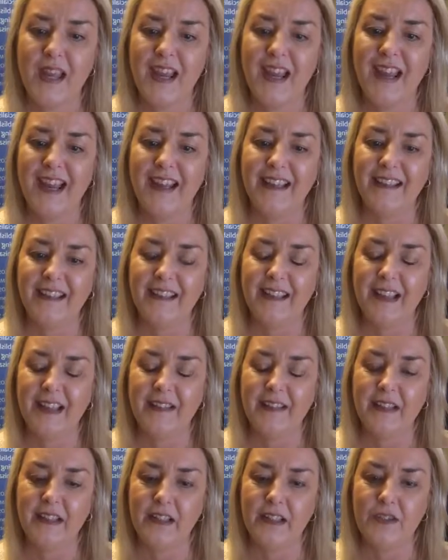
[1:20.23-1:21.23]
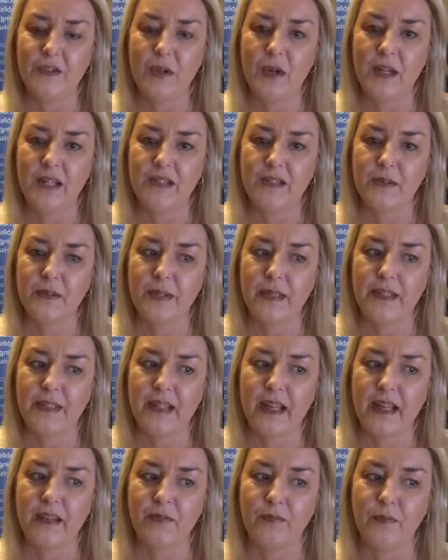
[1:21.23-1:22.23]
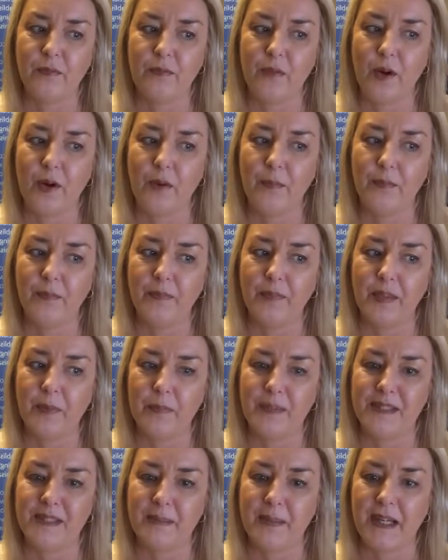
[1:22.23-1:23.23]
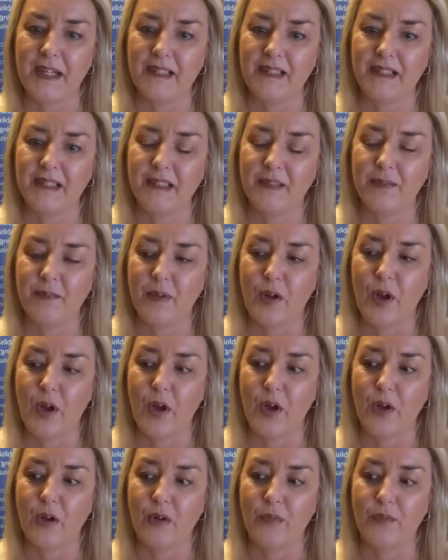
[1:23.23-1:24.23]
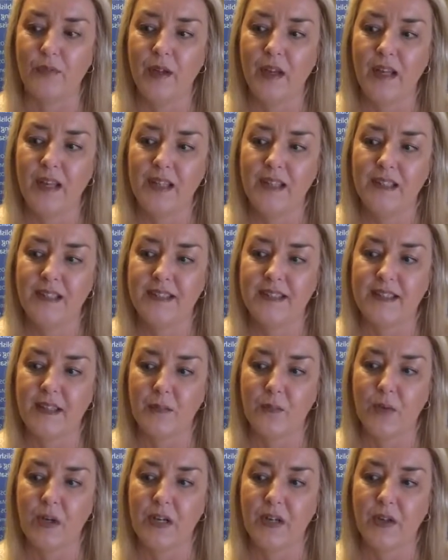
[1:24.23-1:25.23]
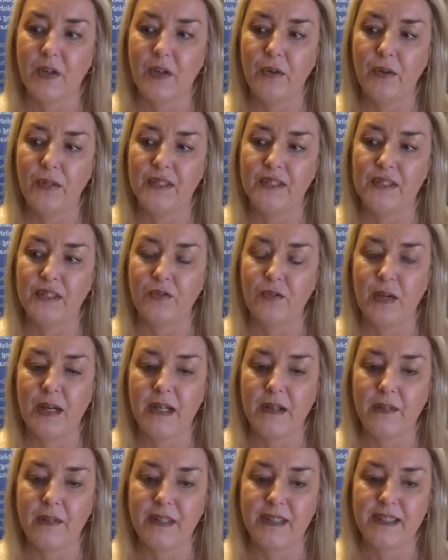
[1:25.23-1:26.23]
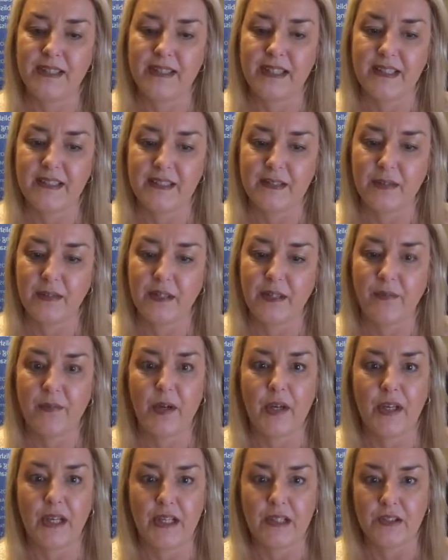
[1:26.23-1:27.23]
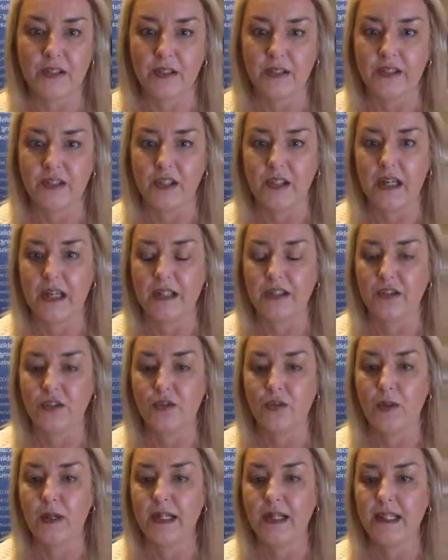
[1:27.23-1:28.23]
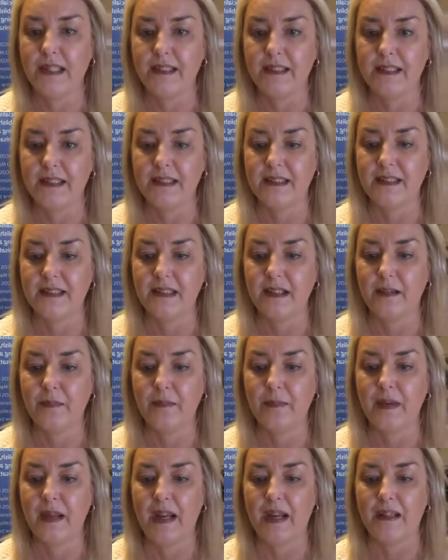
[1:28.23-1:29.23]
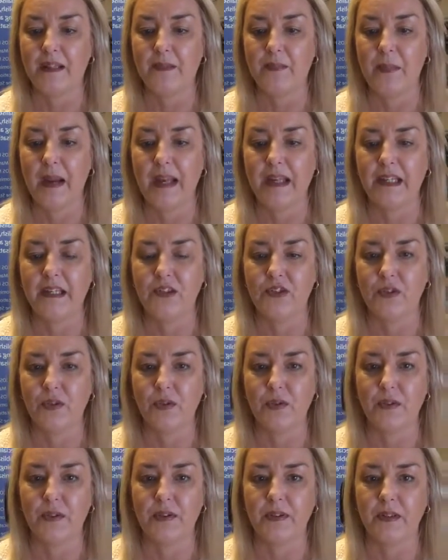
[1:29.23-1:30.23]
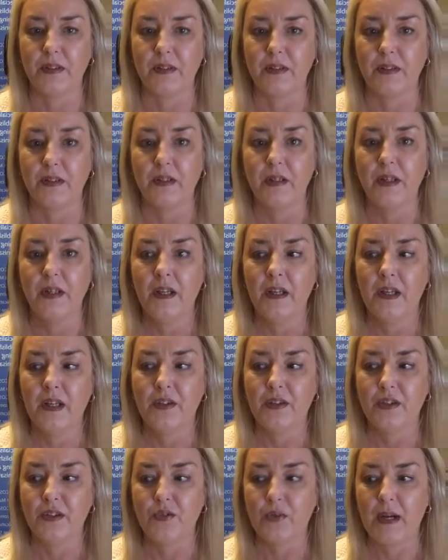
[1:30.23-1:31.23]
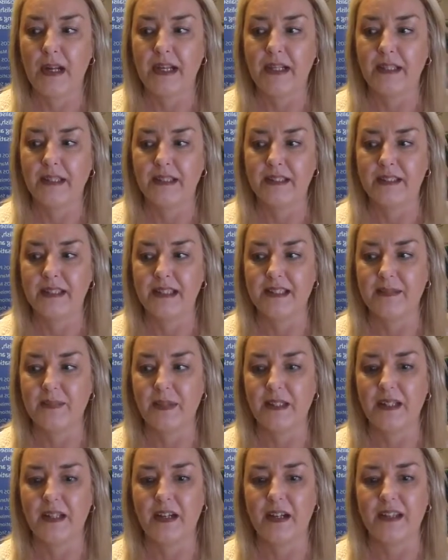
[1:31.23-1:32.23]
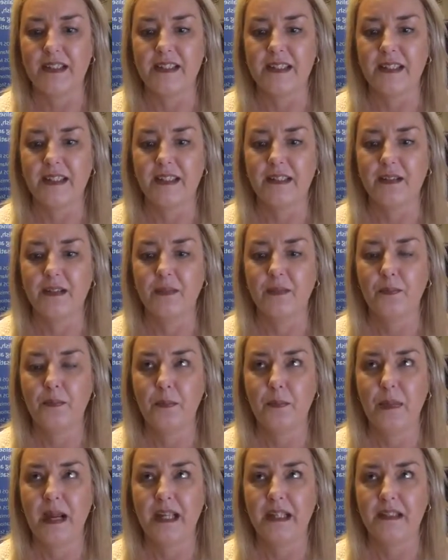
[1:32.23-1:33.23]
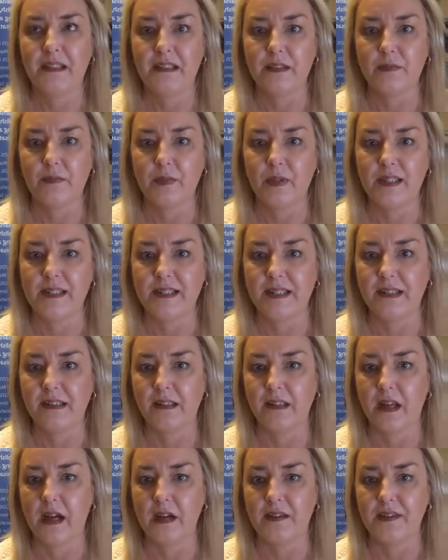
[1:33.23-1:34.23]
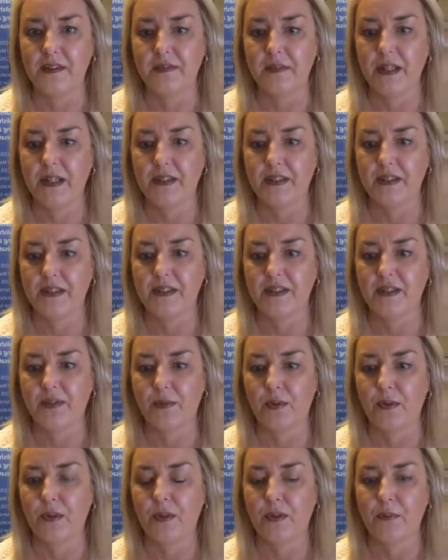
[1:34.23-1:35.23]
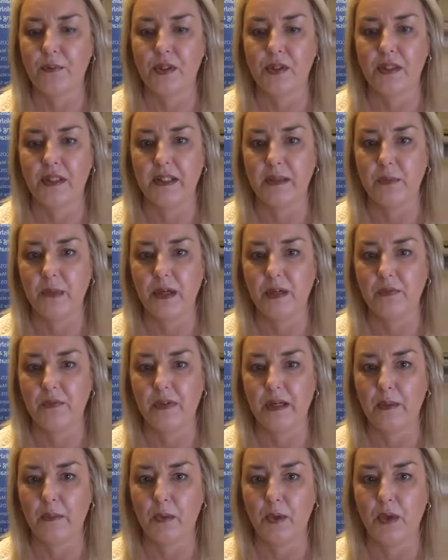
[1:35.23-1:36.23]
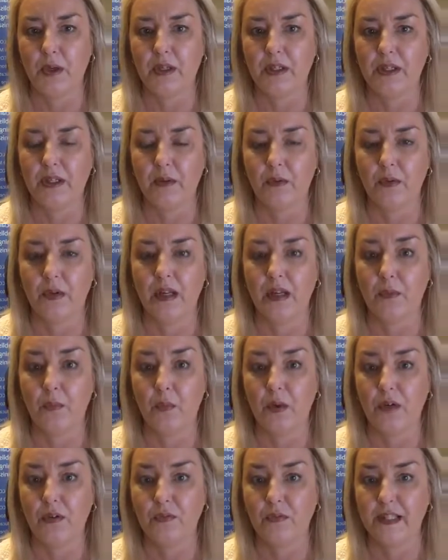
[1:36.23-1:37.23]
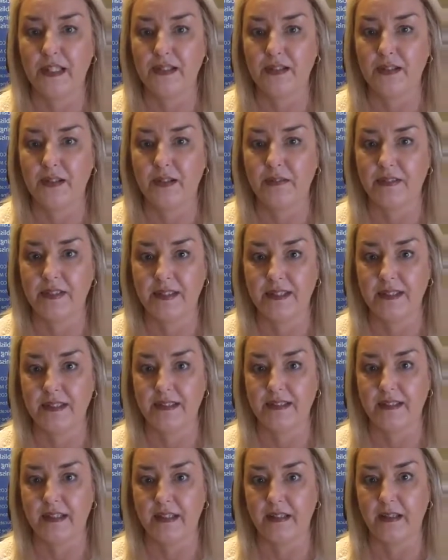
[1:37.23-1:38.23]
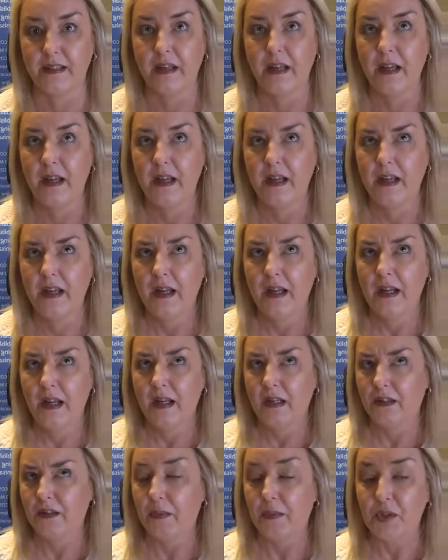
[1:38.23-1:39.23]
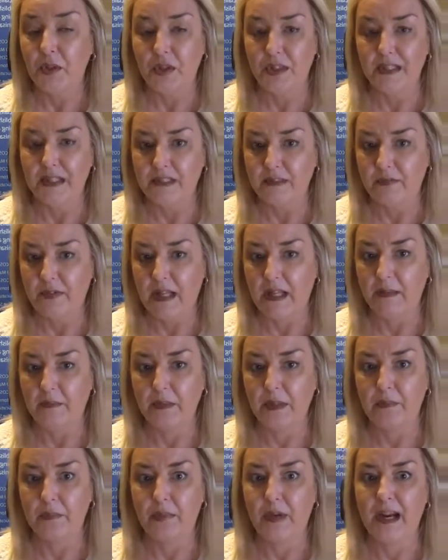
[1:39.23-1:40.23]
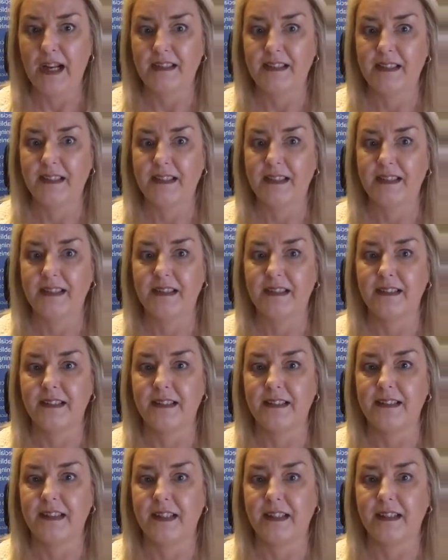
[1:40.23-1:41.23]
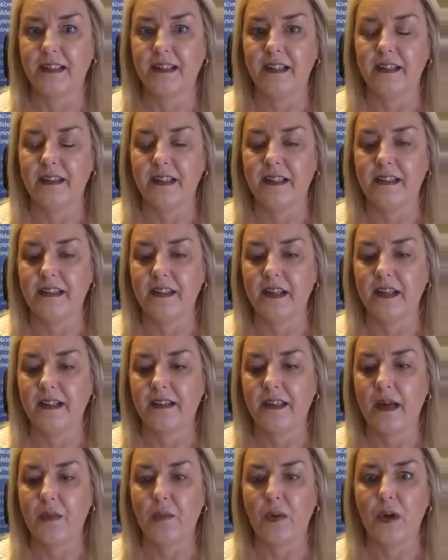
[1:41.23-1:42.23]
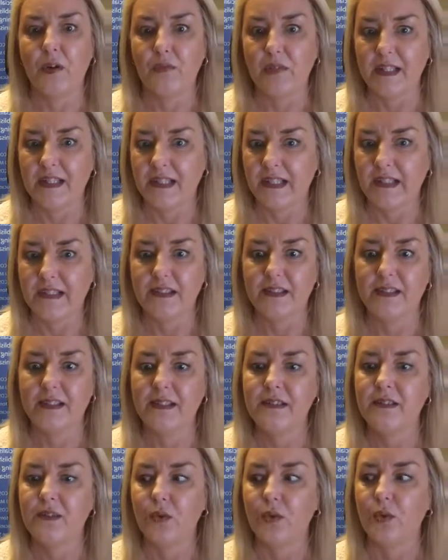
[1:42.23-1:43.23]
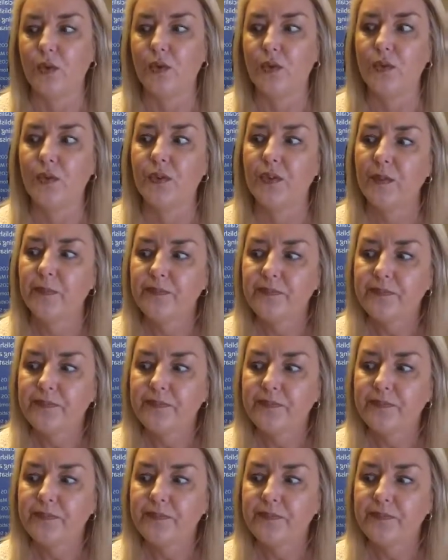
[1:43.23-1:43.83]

and then I tried doing that from the perspective of someone who is a trainer and assessor in the vocational education training system, and making sure that the training and assessment that I did made a difference in the lives of others through community welfare work and welfare services and community development practices and things like that, welfare teachers in schools.